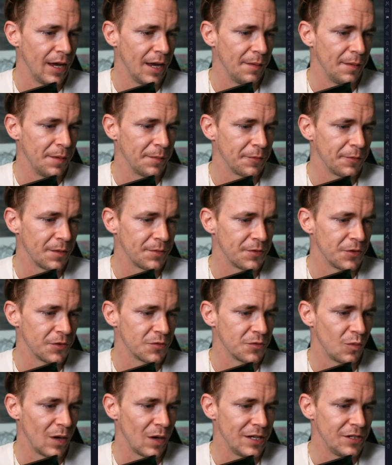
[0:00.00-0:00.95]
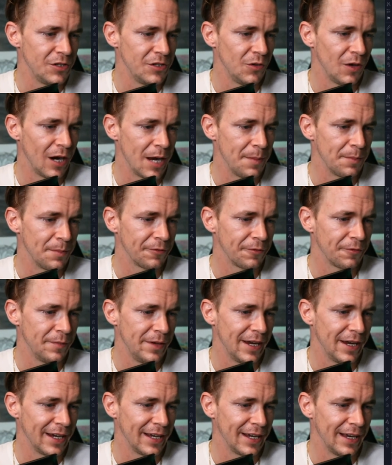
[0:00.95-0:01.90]
Crypto is way too hyper for
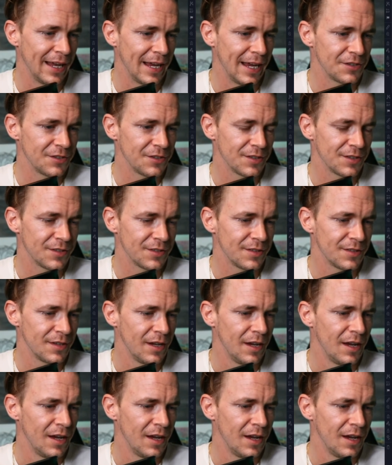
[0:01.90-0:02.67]
me. I get anxious.